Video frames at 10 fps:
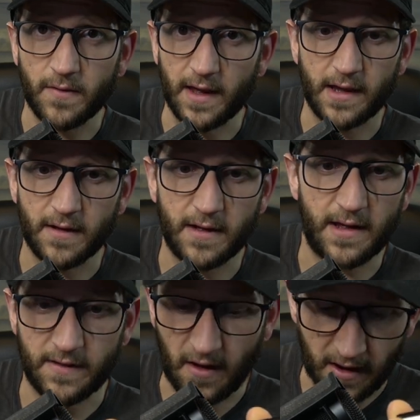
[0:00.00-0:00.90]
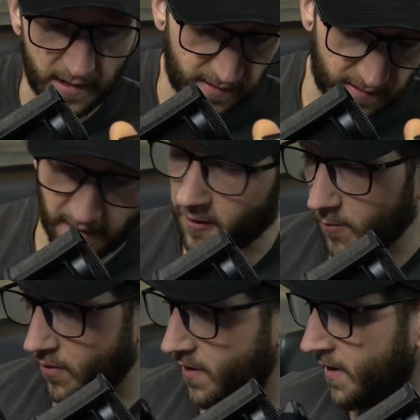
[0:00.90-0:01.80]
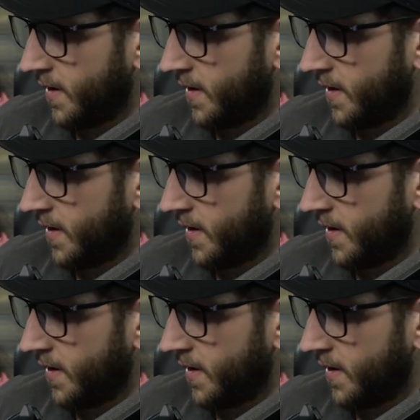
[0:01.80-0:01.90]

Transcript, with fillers: Like it's honestly terrible.